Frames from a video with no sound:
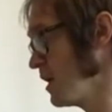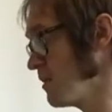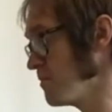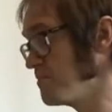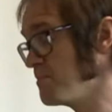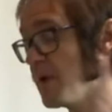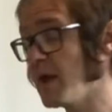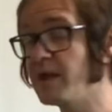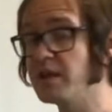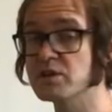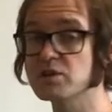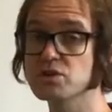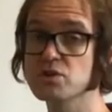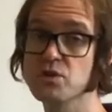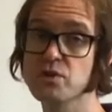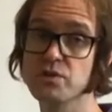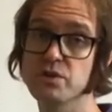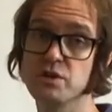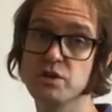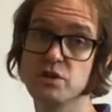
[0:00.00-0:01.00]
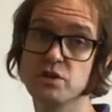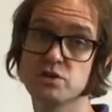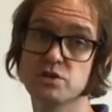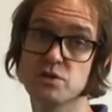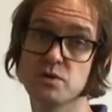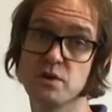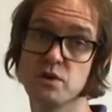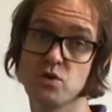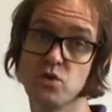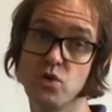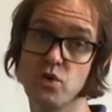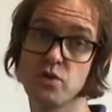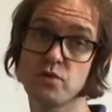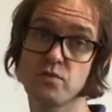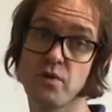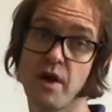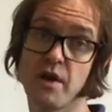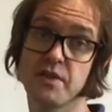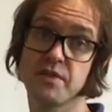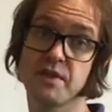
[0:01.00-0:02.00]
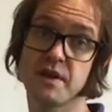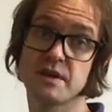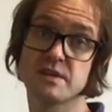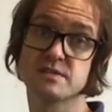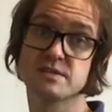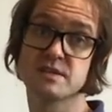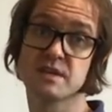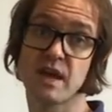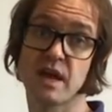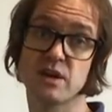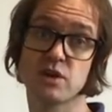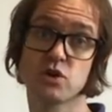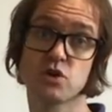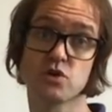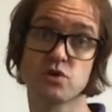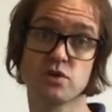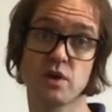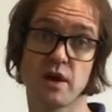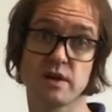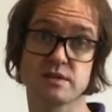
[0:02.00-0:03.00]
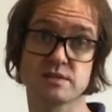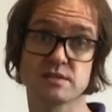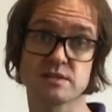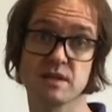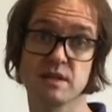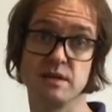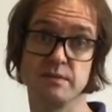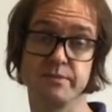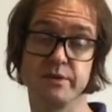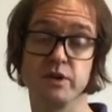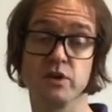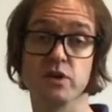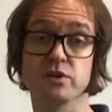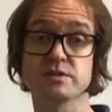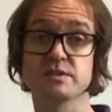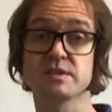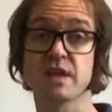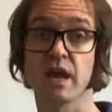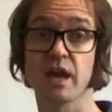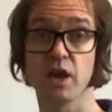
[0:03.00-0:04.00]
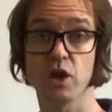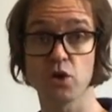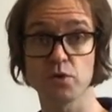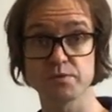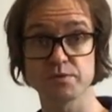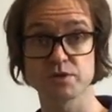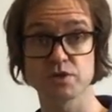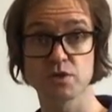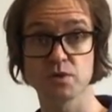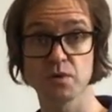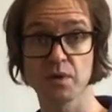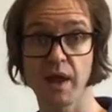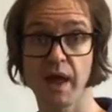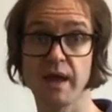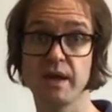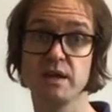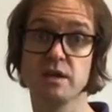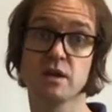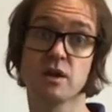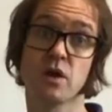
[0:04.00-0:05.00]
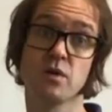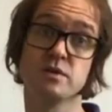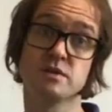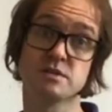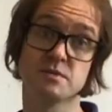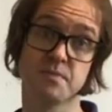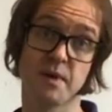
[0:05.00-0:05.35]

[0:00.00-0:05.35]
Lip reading: Make sure that you're doing all the right things to get a good night's sleep. You're not staying up too late, you're going to